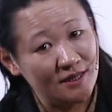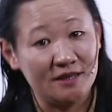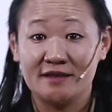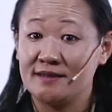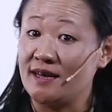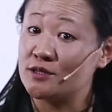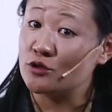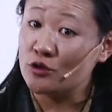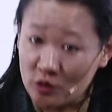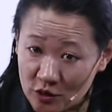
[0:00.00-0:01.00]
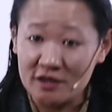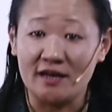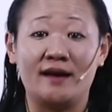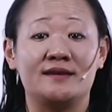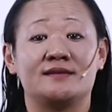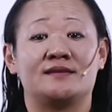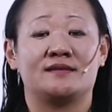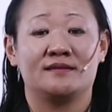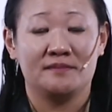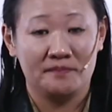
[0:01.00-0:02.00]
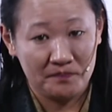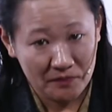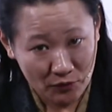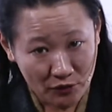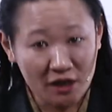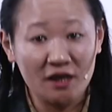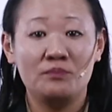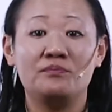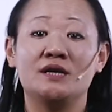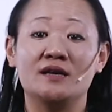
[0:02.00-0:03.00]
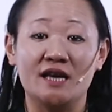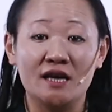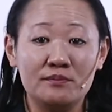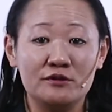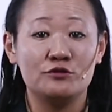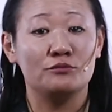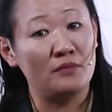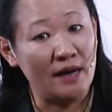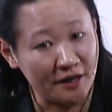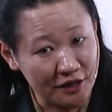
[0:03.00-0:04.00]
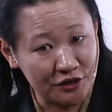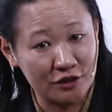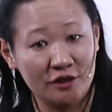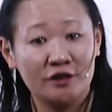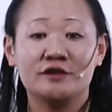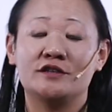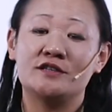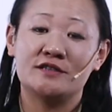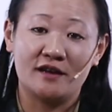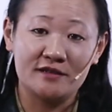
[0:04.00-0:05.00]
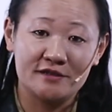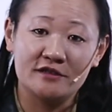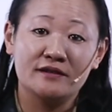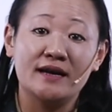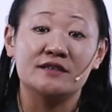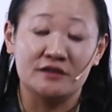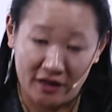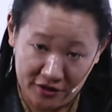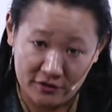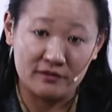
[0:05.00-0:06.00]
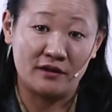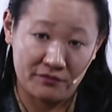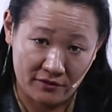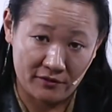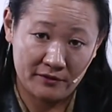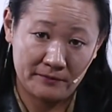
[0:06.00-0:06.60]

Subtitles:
it is as good as we being able to manage the disaster at a national level.